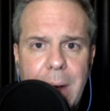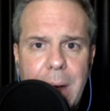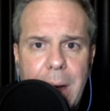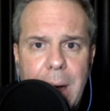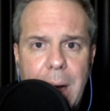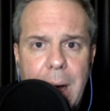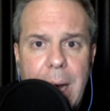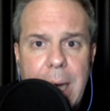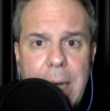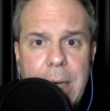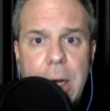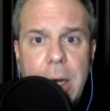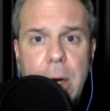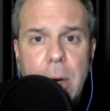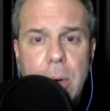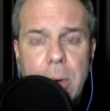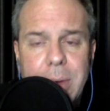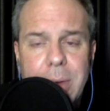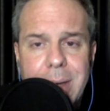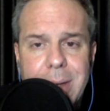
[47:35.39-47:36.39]
I
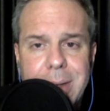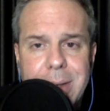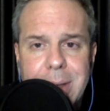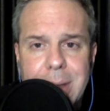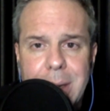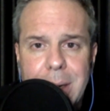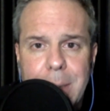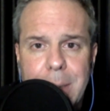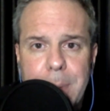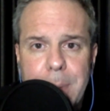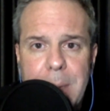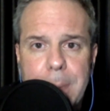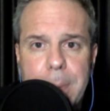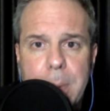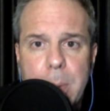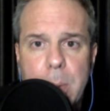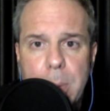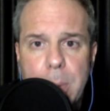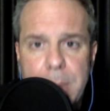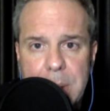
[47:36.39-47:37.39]
know that
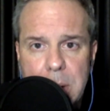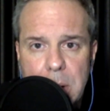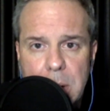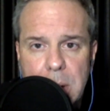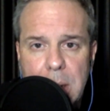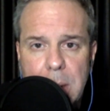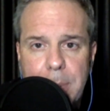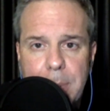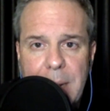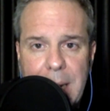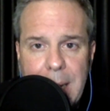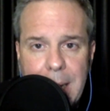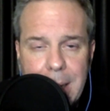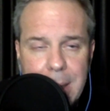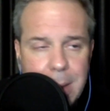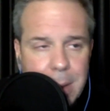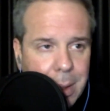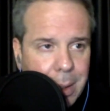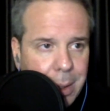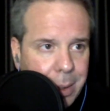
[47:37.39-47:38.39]
people will be looking
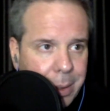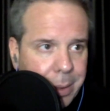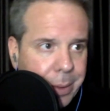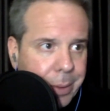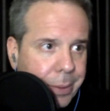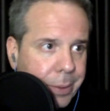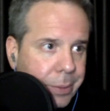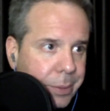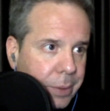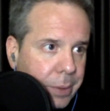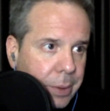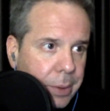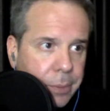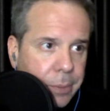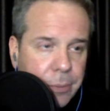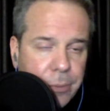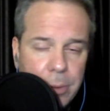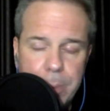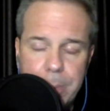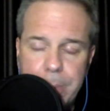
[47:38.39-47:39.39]
back,
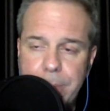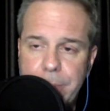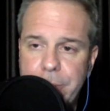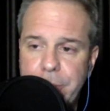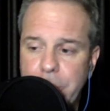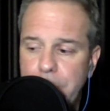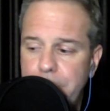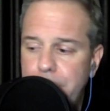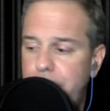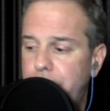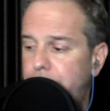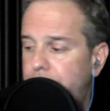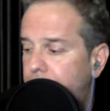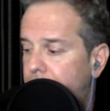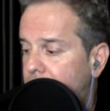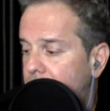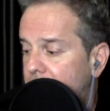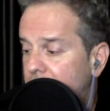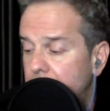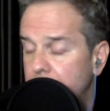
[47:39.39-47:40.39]
from
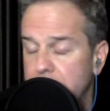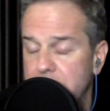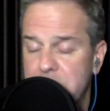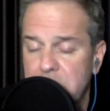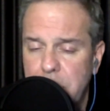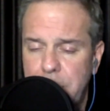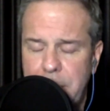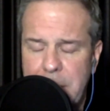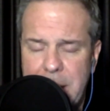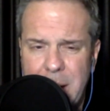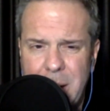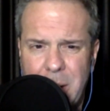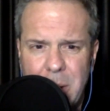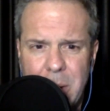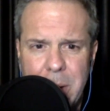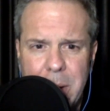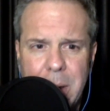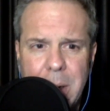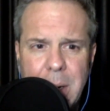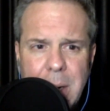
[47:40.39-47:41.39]
years from now,
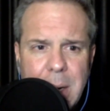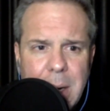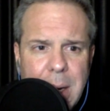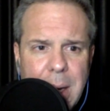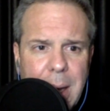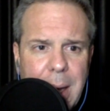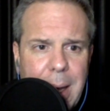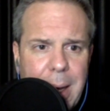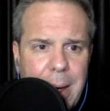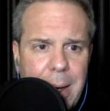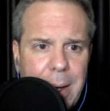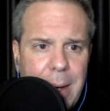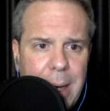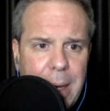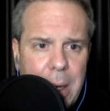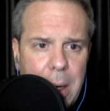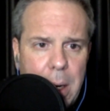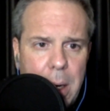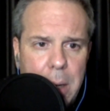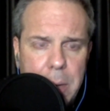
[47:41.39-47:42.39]
and
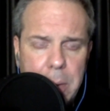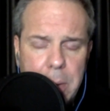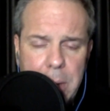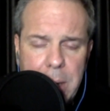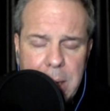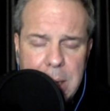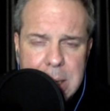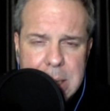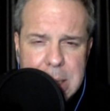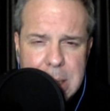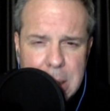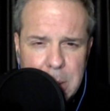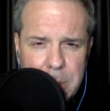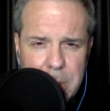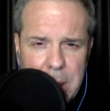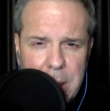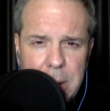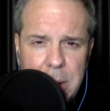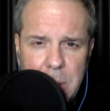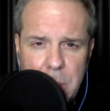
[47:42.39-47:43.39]
honoring and
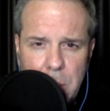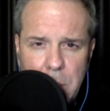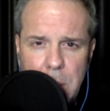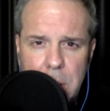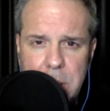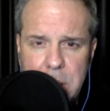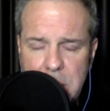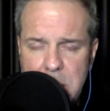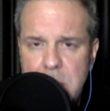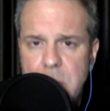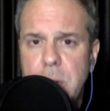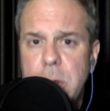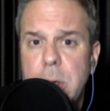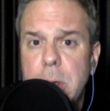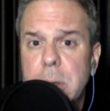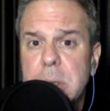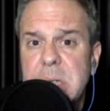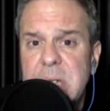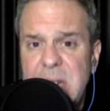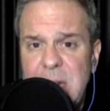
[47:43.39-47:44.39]
celebrating the work that you and
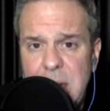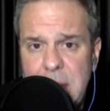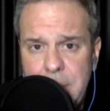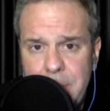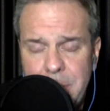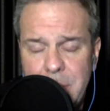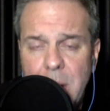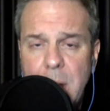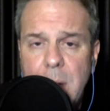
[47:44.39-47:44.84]
your team